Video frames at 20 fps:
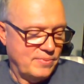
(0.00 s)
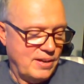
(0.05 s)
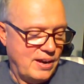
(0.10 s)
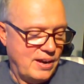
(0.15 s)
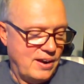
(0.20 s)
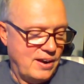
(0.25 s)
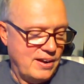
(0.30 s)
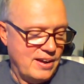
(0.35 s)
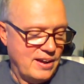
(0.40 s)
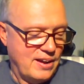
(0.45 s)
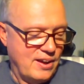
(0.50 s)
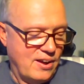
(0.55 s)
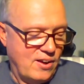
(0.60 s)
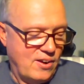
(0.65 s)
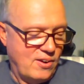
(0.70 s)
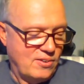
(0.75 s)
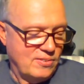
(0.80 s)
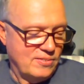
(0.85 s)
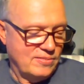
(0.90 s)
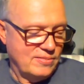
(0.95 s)
There you
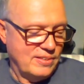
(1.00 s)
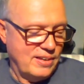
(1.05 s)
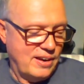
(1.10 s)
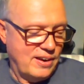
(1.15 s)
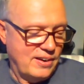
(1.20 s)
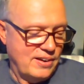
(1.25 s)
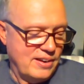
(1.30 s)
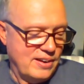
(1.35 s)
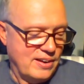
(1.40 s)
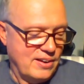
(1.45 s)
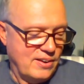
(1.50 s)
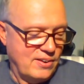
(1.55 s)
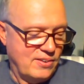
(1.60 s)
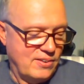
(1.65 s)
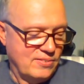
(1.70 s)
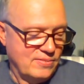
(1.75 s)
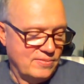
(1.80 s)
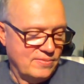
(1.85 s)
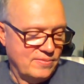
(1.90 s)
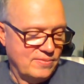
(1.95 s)
go. There you
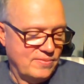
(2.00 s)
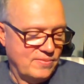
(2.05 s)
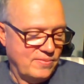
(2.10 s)
go.